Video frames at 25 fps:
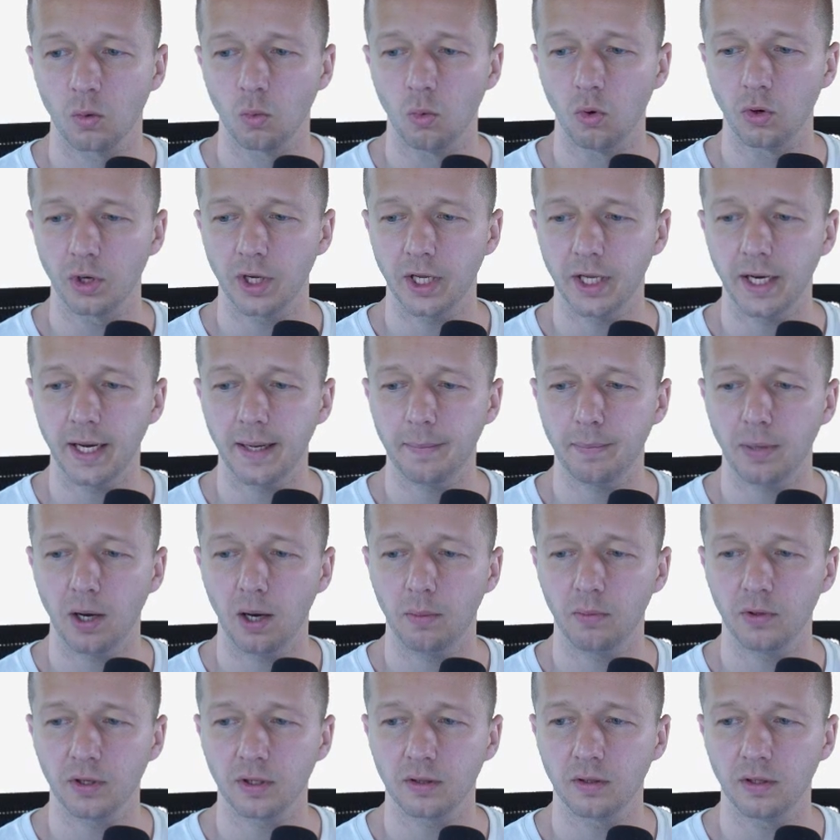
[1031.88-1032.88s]
we'll get a
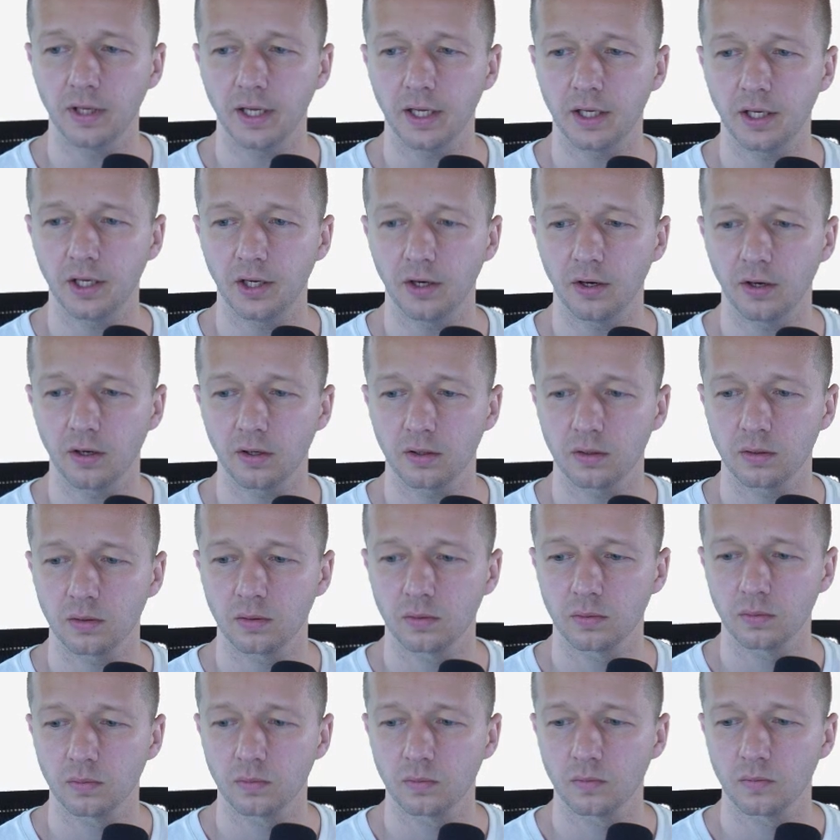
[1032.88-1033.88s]
public link here
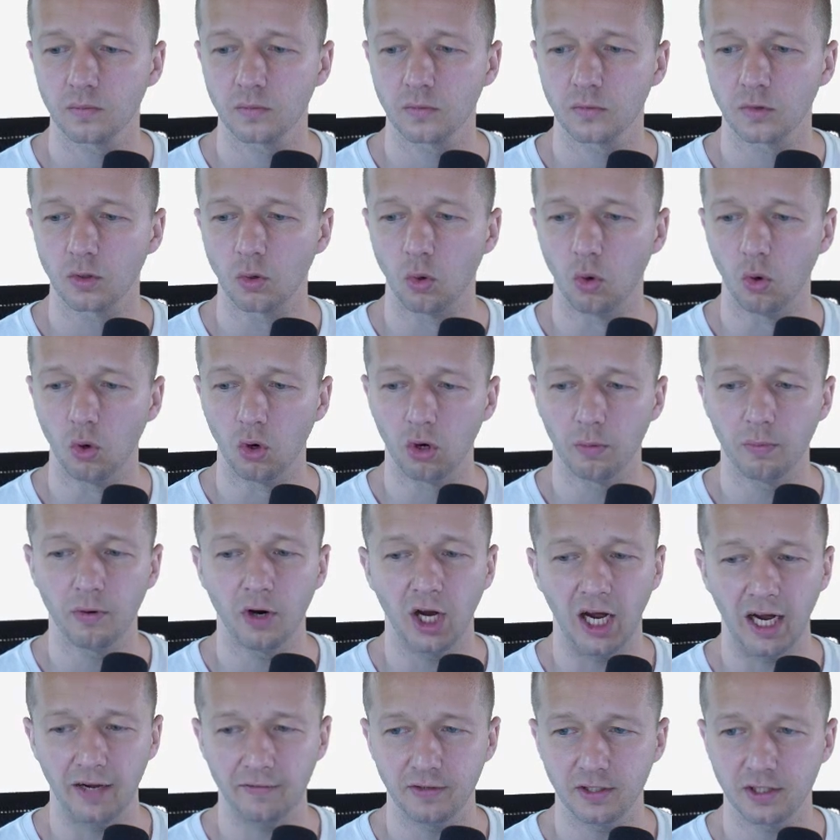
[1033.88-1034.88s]
or
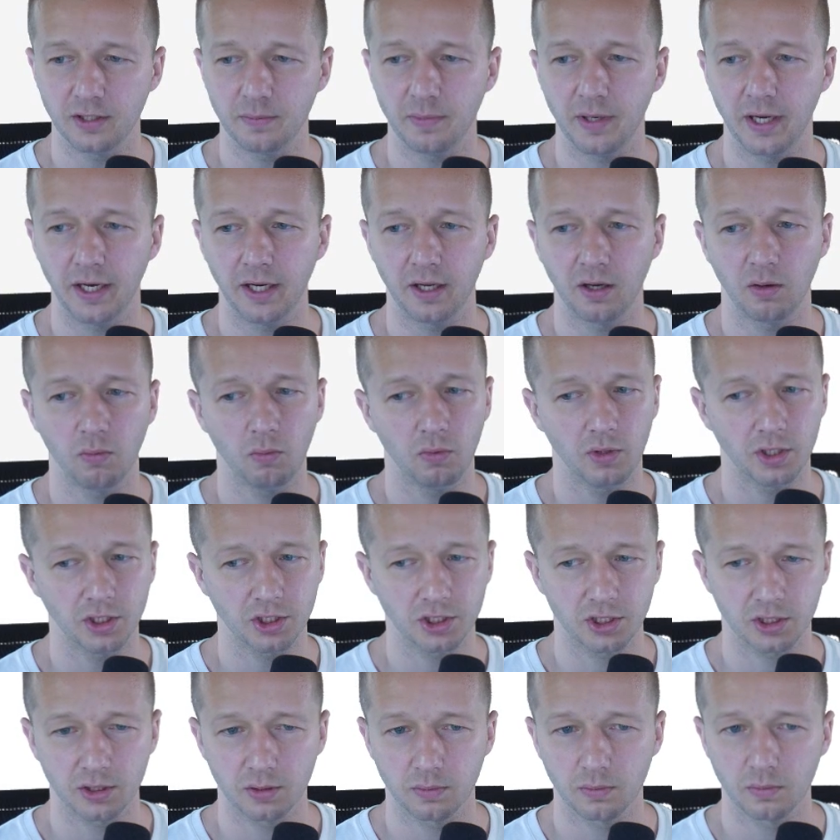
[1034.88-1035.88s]
private, depending on
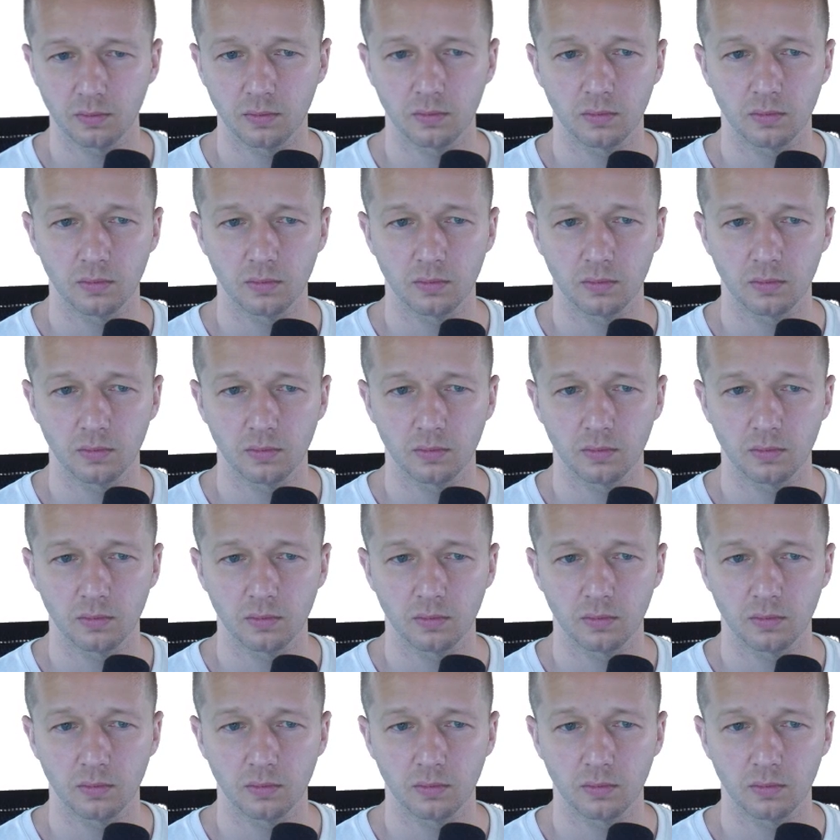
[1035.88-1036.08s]
which